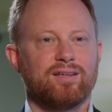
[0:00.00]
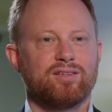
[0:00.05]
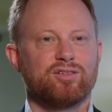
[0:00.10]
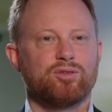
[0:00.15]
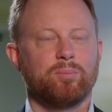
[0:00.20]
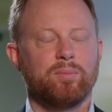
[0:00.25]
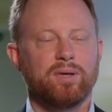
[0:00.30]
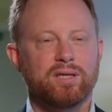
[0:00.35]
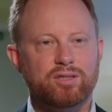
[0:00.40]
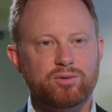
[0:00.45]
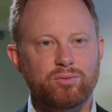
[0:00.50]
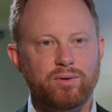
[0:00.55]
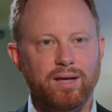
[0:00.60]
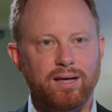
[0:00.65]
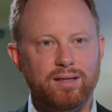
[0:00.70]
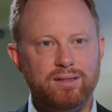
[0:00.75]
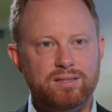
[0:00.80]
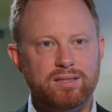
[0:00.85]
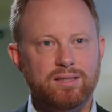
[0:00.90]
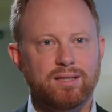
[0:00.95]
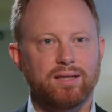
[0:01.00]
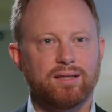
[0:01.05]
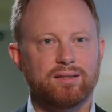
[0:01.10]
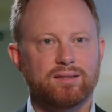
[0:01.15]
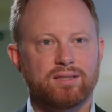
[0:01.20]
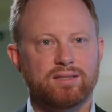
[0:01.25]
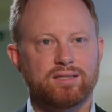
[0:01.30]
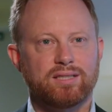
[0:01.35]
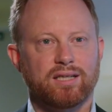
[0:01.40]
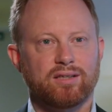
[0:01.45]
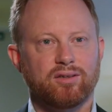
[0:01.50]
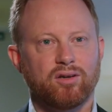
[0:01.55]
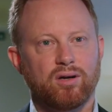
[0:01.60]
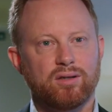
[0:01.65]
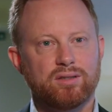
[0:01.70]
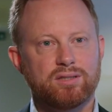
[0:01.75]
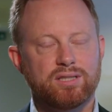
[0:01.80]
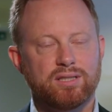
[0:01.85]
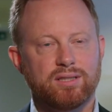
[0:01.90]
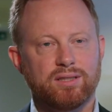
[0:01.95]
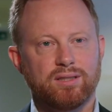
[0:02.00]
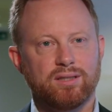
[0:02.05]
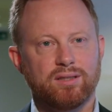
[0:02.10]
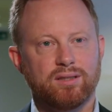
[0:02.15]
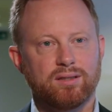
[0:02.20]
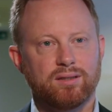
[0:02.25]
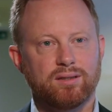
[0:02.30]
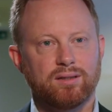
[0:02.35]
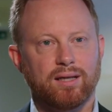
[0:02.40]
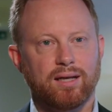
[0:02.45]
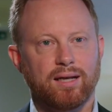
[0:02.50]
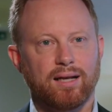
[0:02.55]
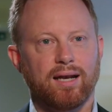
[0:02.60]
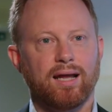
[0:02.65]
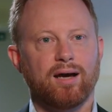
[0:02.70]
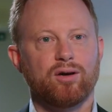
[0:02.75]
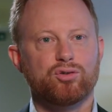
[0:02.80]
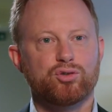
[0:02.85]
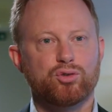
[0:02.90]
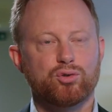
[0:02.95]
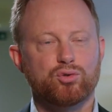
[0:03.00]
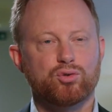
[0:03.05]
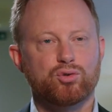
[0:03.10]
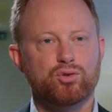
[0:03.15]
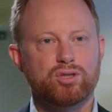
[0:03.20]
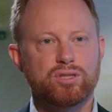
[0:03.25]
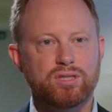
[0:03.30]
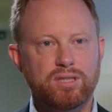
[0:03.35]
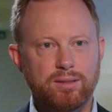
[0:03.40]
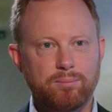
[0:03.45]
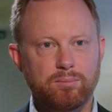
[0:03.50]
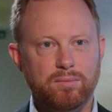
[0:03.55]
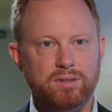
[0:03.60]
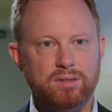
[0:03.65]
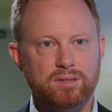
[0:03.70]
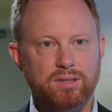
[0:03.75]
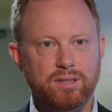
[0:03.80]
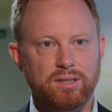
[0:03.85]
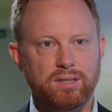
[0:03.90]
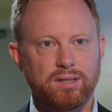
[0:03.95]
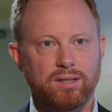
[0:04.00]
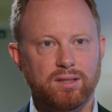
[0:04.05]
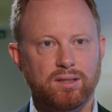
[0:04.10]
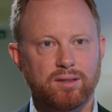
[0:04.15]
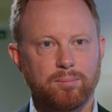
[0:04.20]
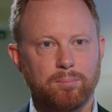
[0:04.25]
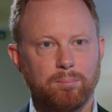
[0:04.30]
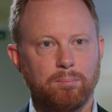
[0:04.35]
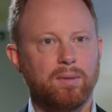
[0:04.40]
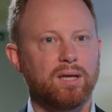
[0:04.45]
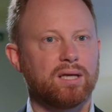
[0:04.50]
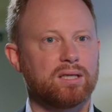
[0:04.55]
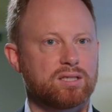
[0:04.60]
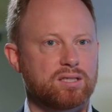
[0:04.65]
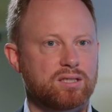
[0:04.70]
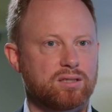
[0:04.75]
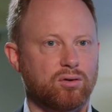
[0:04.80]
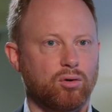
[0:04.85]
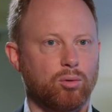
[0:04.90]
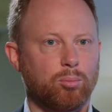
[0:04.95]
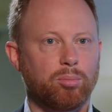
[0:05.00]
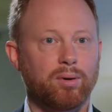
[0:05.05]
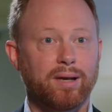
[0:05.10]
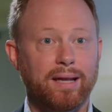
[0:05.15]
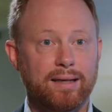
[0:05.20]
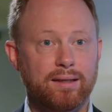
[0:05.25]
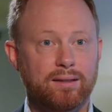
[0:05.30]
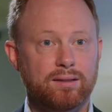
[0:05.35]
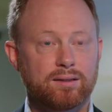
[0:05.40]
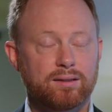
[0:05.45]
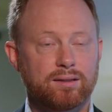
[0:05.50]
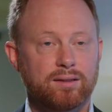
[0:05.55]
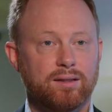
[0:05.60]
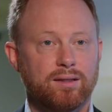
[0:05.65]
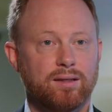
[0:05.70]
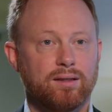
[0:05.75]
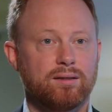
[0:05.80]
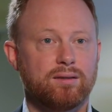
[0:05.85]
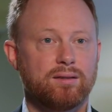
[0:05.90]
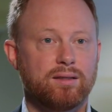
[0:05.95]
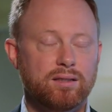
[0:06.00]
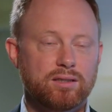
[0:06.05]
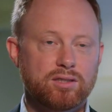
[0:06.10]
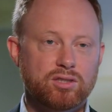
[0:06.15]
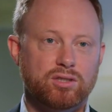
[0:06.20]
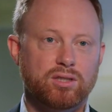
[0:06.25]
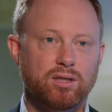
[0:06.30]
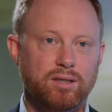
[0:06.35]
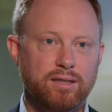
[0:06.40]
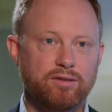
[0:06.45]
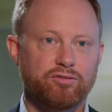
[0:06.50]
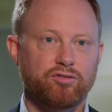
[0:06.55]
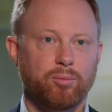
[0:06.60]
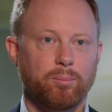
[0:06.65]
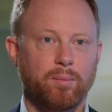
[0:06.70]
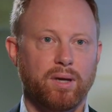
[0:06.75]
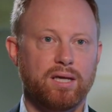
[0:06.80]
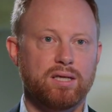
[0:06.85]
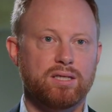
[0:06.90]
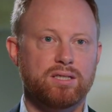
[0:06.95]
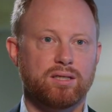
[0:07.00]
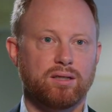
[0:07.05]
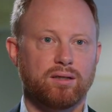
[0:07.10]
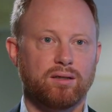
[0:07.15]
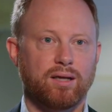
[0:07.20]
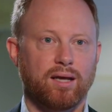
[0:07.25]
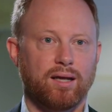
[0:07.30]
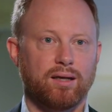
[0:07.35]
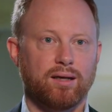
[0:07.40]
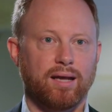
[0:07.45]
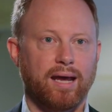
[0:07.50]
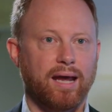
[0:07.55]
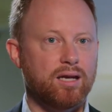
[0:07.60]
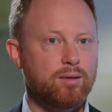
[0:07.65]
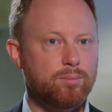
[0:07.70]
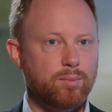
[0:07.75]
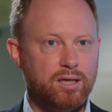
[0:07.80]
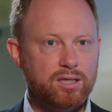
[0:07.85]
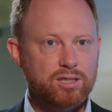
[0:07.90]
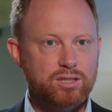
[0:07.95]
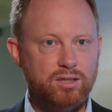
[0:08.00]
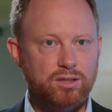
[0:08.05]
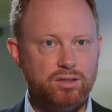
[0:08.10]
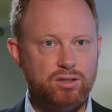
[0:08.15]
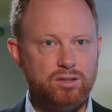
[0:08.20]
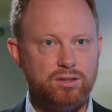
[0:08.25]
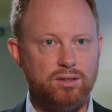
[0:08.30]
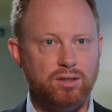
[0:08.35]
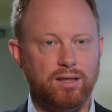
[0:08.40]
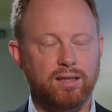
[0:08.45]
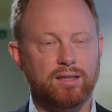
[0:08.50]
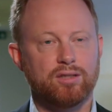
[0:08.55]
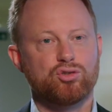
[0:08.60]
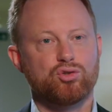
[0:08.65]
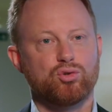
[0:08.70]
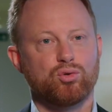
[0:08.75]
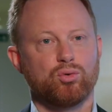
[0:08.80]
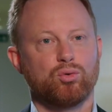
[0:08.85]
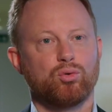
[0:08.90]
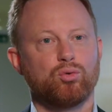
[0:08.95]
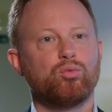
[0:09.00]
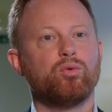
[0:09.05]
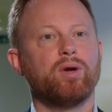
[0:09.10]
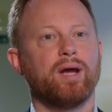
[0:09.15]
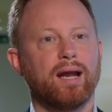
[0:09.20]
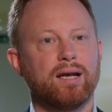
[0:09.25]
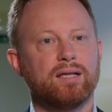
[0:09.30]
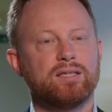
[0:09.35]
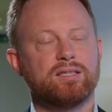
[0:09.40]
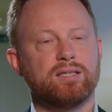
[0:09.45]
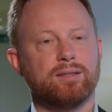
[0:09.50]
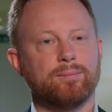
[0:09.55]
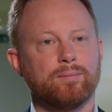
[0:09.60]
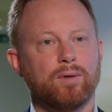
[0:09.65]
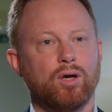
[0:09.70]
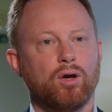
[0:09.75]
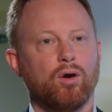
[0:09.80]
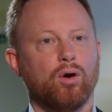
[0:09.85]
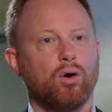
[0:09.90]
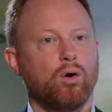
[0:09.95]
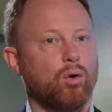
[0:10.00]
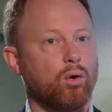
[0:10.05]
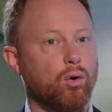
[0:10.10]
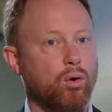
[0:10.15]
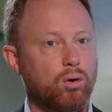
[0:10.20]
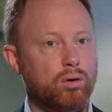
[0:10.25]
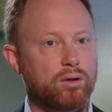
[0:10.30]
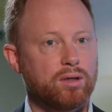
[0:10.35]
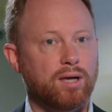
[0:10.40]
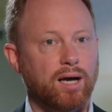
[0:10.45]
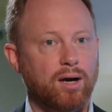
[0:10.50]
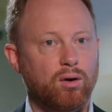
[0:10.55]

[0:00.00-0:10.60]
So mixed reality is a technology that allows you to seamlessly mix or blend digital information and animations into reality, or in